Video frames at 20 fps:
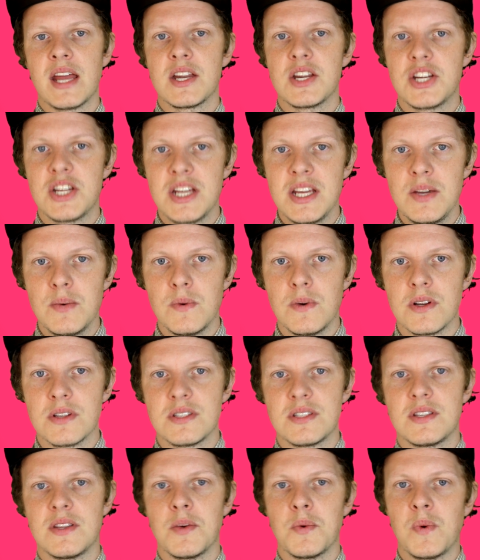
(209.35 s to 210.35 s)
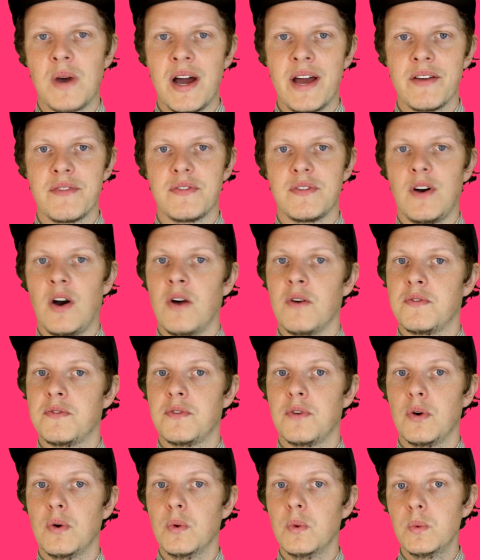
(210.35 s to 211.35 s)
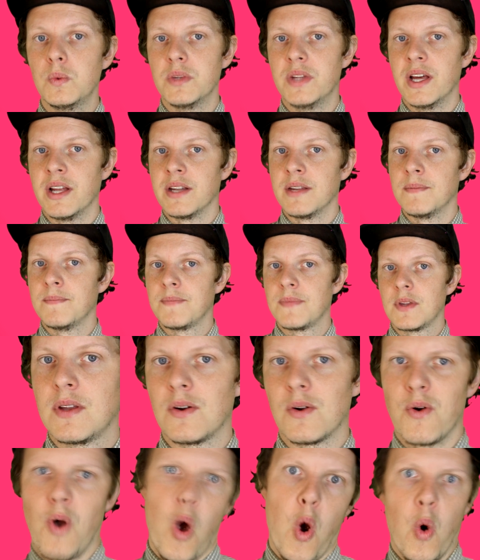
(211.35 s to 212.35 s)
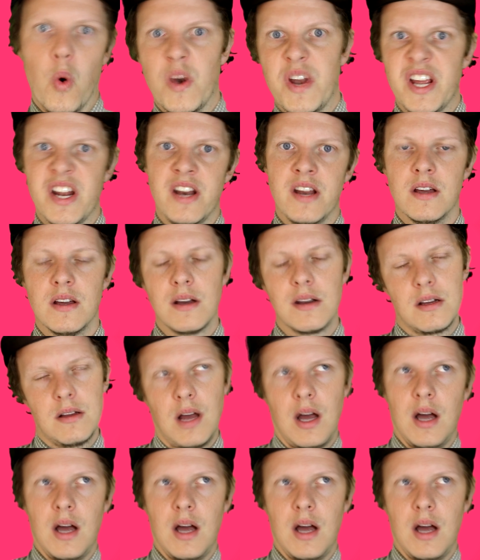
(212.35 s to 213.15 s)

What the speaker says: And she was the wife of Odin. Or Odin.